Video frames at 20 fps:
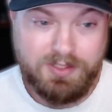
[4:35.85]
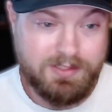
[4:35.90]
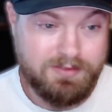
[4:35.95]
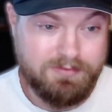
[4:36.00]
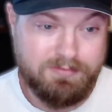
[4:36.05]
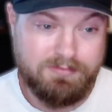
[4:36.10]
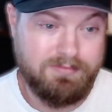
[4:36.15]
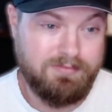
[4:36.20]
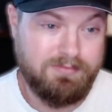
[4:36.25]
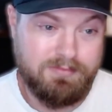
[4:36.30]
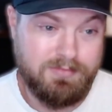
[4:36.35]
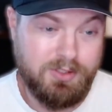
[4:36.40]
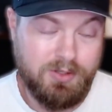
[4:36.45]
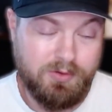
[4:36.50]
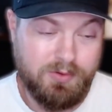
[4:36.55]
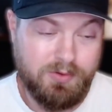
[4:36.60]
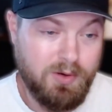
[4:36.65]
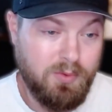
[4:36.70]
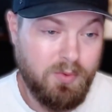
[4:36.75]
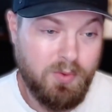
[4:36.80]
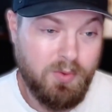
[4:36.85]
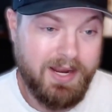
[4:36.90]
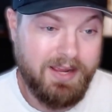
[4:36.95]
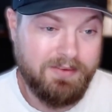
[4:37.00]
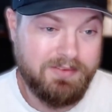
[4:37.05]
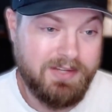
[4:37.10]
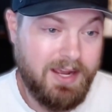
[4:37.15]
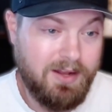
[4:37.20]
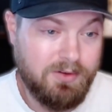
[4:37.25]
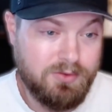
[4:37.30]
They don't want to
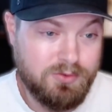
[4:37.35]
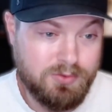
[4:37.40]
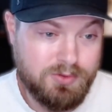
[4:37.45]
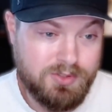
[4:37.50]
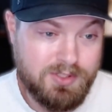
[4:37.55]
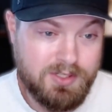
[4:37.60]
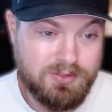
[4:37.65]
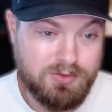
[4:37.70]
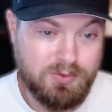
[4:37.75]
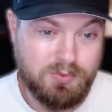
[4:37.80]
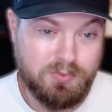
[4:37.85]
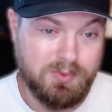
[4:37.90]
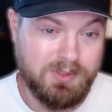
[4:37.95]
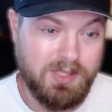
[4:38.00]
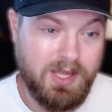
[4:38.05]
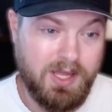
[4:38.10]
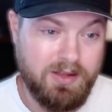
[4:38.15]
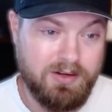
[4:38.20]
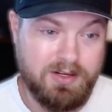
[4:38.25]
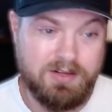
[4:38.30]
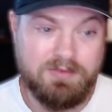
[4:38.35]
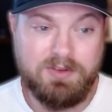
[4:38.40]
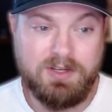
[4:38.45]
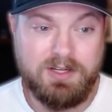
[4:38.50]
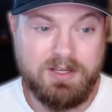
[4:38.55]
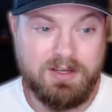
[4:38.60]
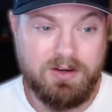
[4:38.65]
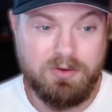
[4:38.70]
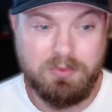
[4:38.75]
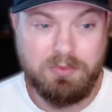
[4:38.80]
have to outsource this or rely on
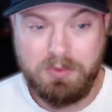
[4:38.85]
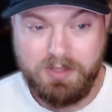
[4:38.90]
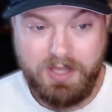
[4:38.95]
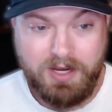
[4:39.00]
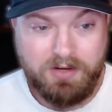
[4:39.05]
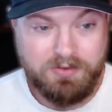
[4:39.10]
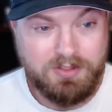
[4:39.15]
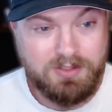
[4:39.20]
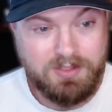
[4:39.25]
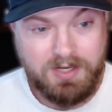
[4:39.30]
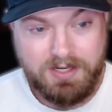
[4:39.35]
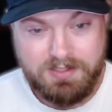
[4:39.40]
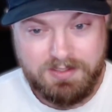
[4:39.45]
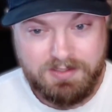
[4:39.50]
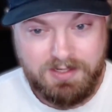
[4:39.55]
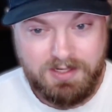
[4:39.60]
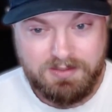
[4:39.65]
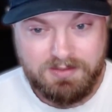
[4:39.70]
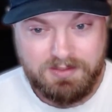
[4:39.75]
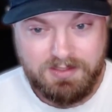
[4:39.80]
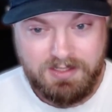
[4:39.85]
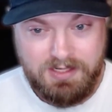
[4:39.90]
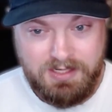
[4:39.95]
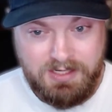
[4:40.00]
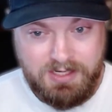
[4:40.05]
NVIDIA or rely on the United States.